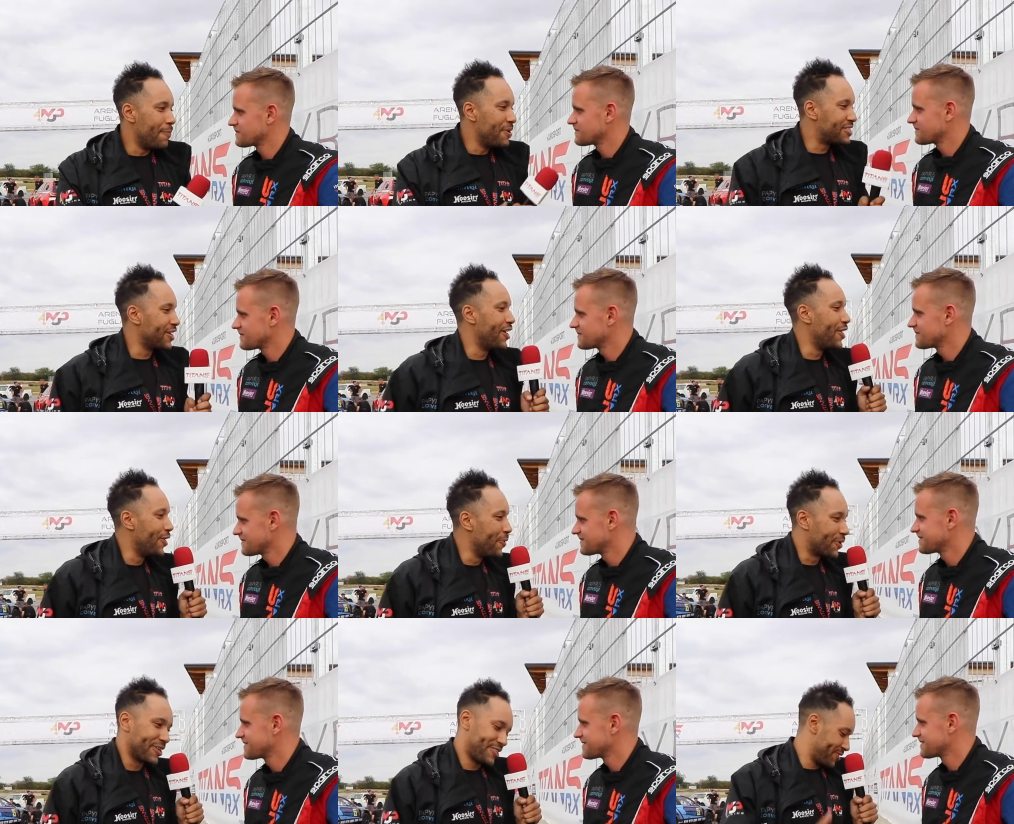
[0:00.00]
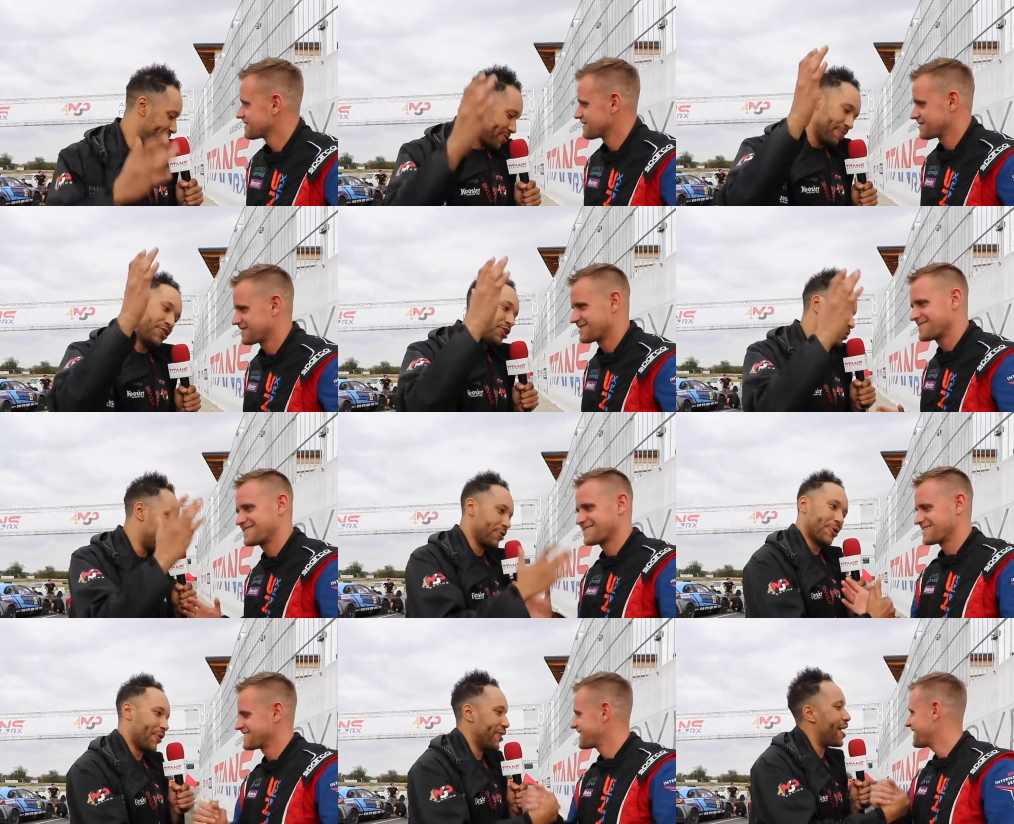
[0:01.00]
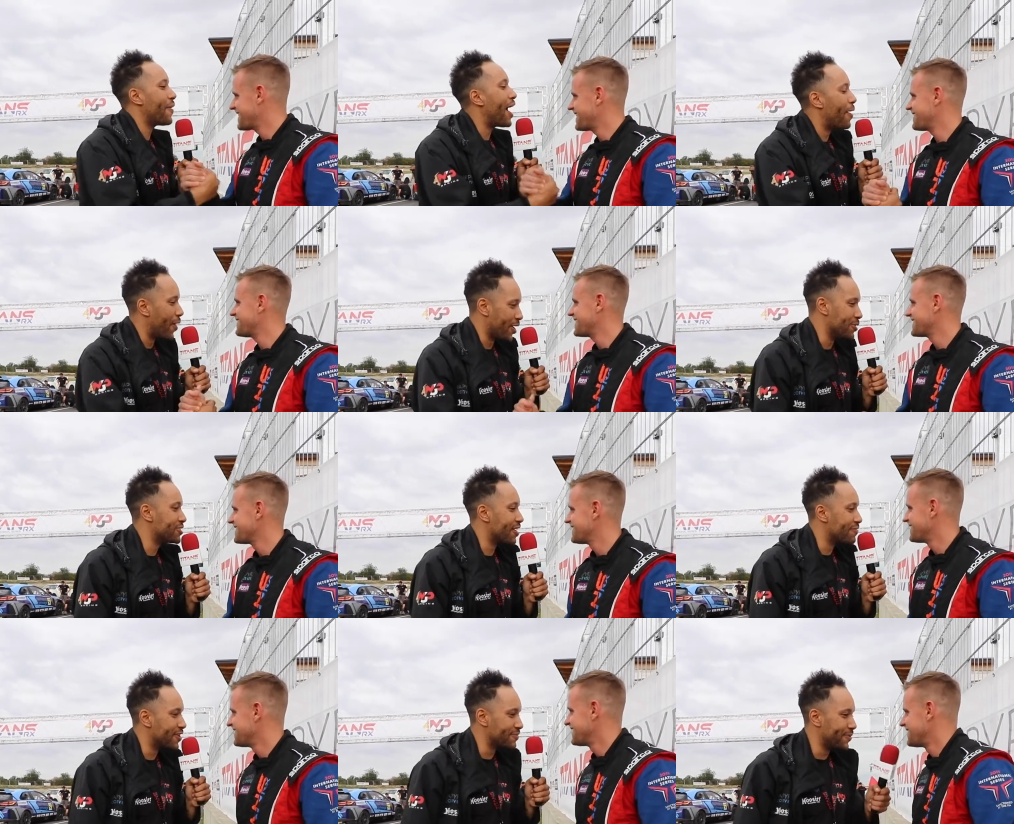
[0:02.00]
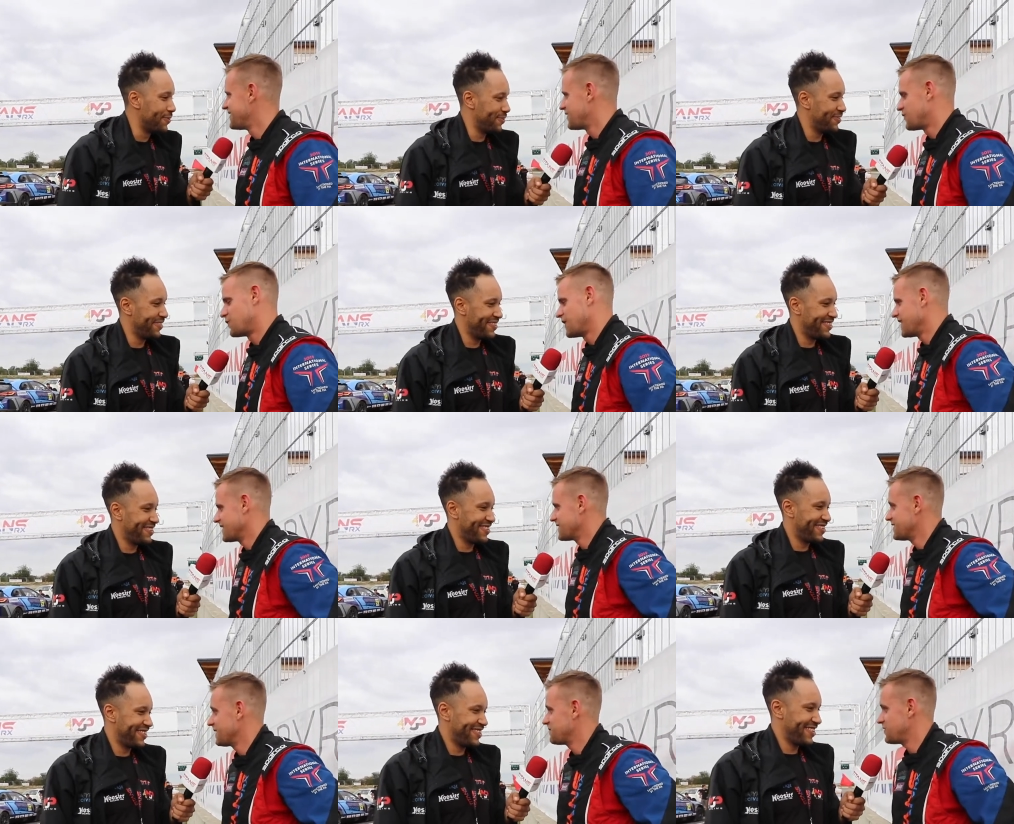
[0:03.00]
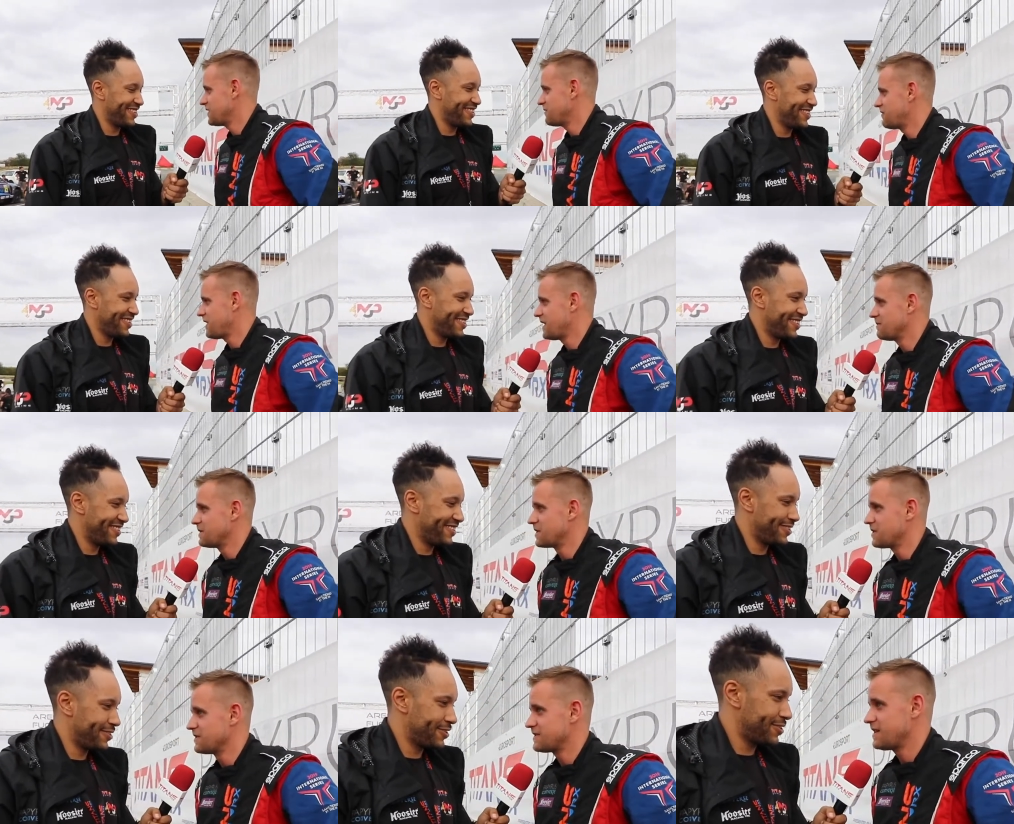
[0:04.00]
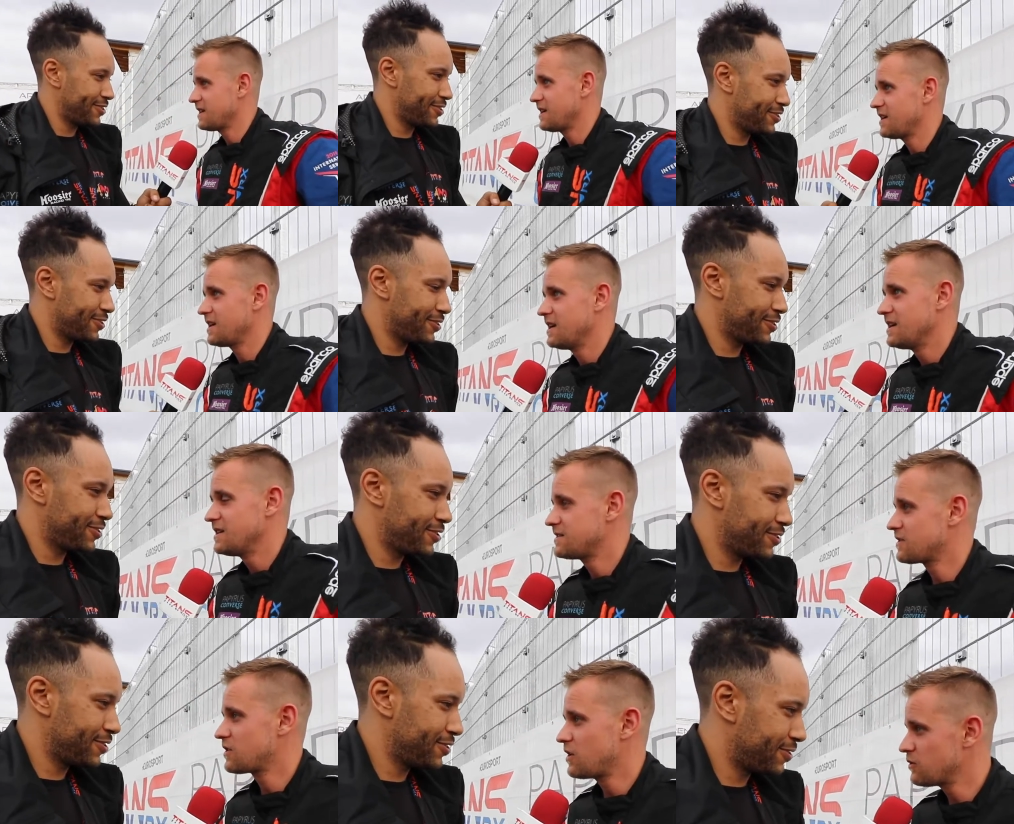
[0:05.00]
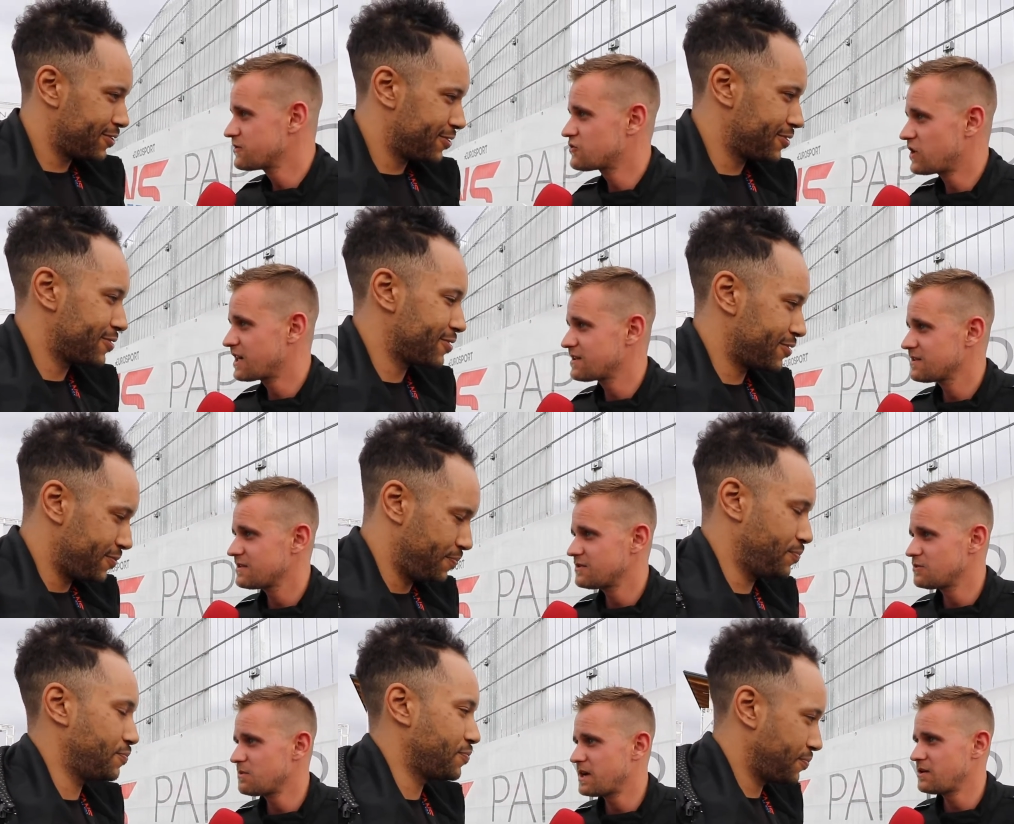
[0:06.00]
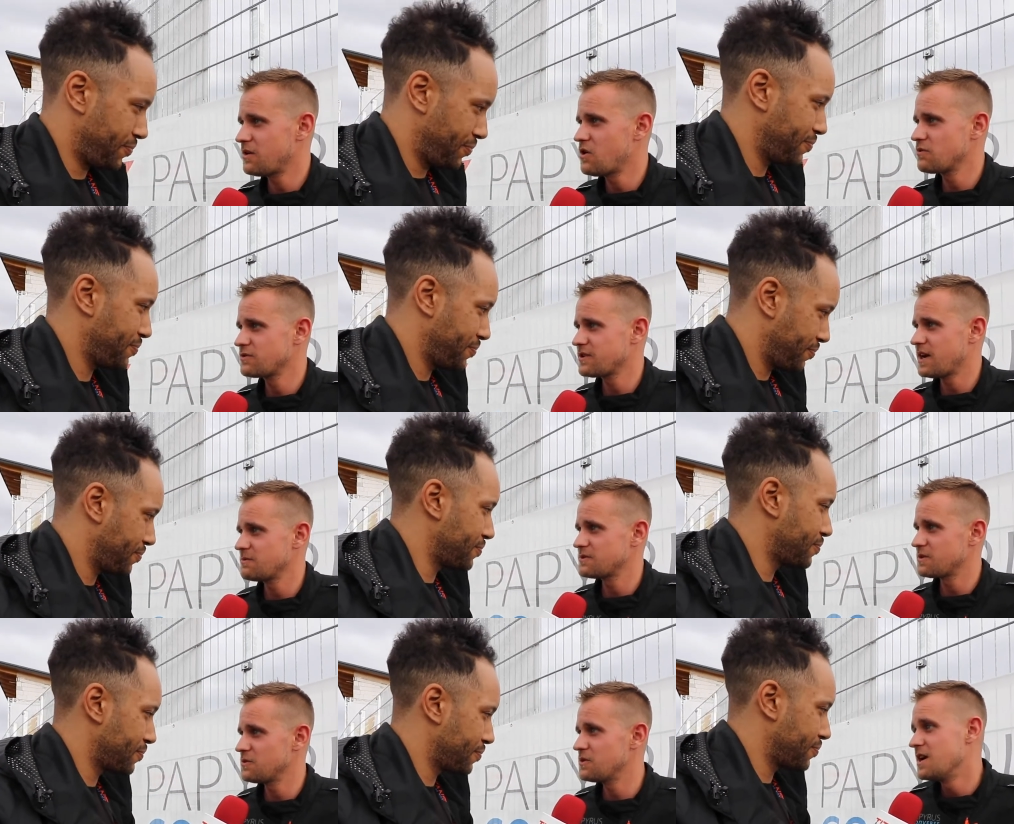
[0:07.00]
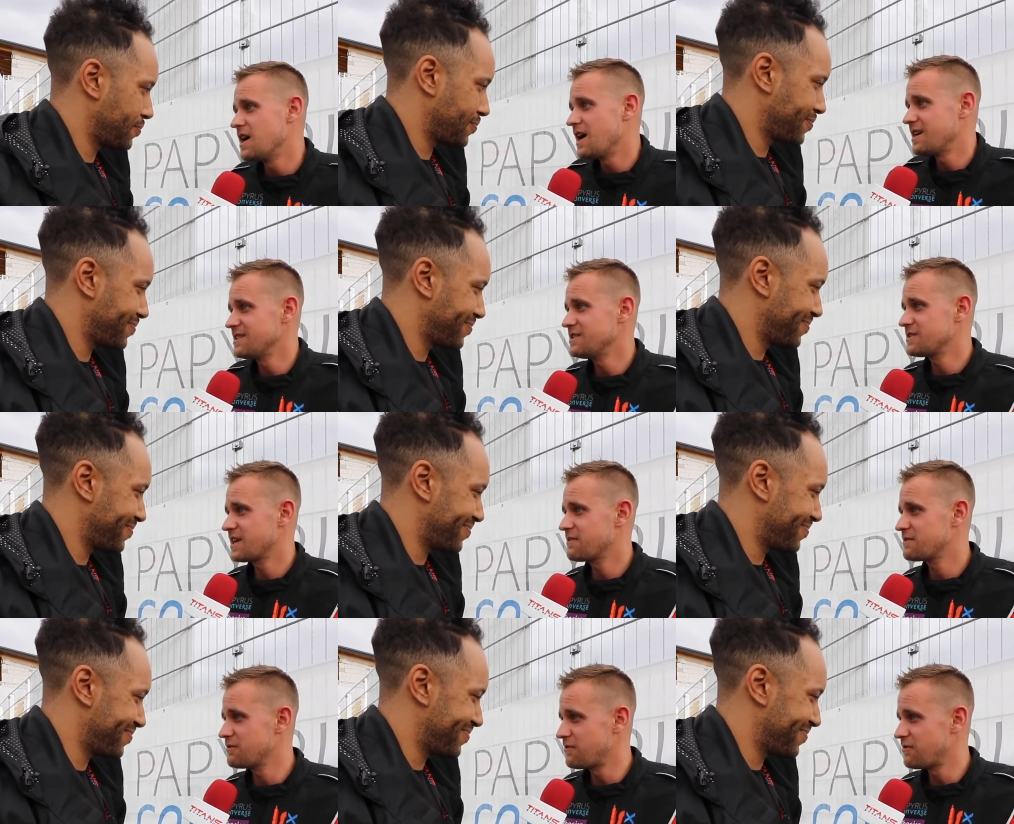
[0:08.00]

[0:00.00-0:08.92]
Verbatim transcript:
Speaker 1: Uh, Mr. Lucas CsuCsu Cornell, how are you, sir, first of all?
Speaker 2: Really good. I'm really fine because uh, it's a close track to my hometown, so I didn't have to